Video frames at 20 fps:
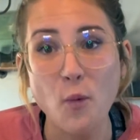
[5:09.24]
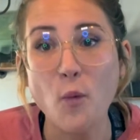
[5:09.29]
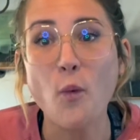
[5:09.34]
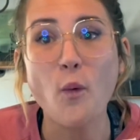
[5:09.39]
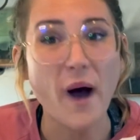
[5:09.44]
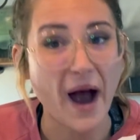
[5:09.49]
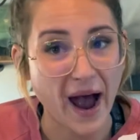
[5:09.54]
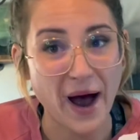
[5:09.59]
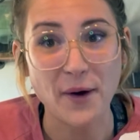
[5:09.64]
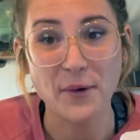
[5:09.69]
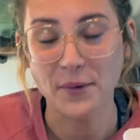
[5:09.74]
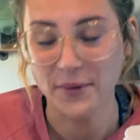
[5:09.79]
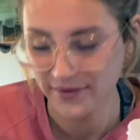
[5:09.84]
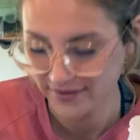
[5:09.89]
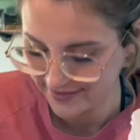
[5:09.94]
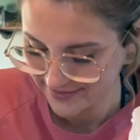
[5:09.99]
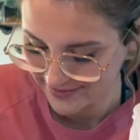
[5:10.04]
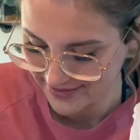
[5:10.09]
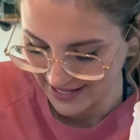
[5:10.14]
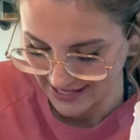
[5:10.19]
Wow,
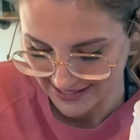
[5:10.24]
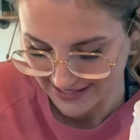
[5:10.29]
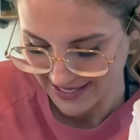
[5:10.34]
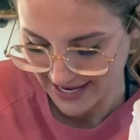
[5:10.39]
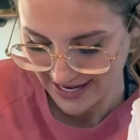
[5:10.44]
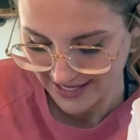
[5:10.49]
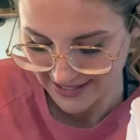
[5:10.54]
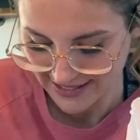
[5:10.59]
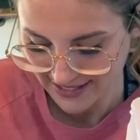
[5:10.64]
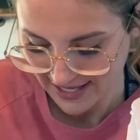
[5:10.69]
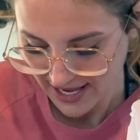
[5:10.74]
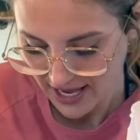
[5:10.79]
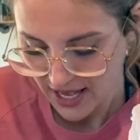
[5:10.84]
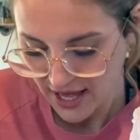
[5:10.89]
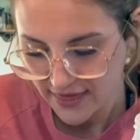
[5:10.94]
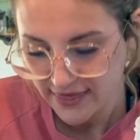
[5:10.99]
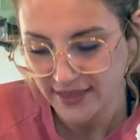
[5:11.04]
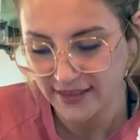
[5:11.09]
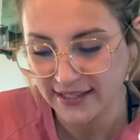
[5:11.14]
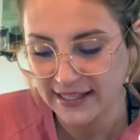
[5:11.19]
that's nuts.
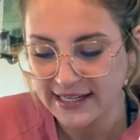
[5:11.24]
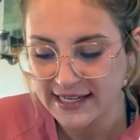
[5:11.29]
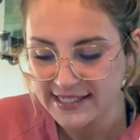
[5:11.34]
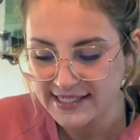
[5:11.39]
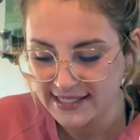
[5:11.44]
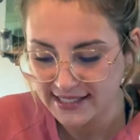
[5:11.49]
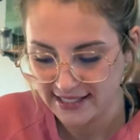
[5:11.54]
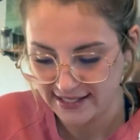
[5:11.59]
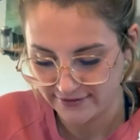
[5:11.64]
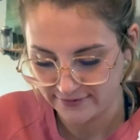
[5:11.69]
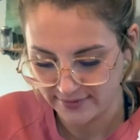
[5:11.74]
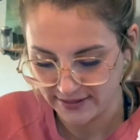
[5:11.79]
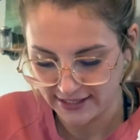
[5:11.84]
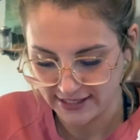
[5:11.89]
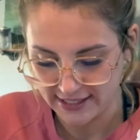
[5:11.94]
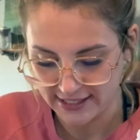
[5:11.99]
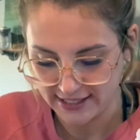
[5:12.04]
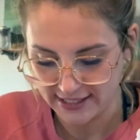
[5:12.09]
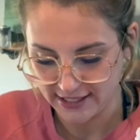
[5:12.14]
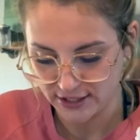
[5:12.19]
The lady did give me
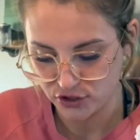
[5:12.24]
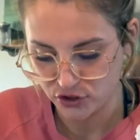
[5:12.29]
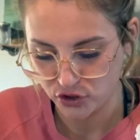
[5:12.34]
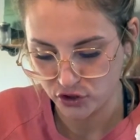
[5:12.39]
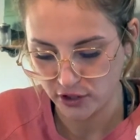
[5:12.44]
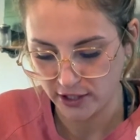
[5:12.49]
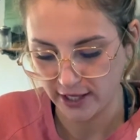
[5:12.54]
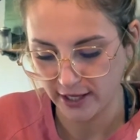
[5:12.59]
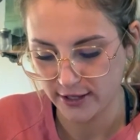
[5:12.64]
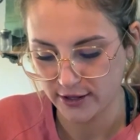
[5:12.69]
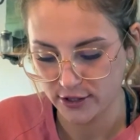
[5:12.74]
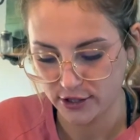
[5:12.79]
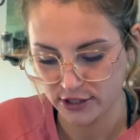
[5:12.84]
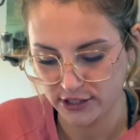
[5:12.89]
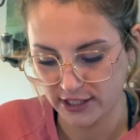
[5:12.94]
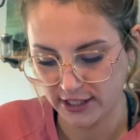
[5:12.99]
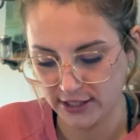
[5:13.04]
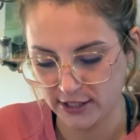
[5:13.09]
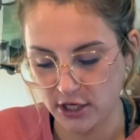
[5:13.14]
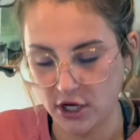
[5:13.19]
an additional like
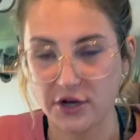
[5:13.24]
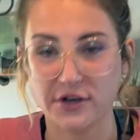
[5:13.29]
$13